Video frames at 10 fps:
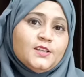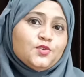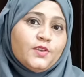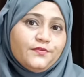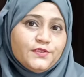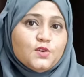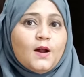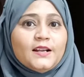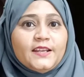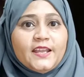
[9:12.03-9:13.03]
So if you
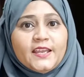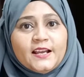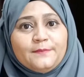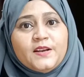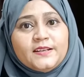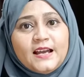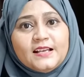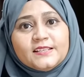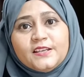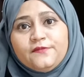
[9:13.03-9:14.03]
are taking up the task,